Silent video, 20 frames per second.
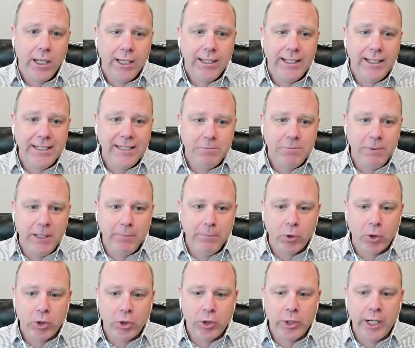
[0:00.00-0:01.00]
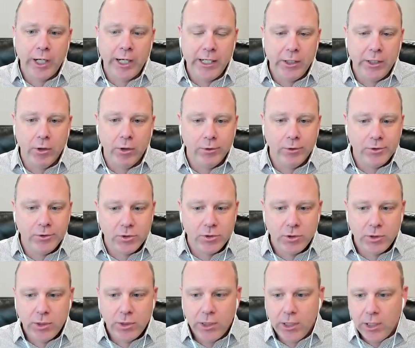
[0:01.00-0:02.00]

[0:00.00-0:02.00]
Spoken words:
these people are creating notes,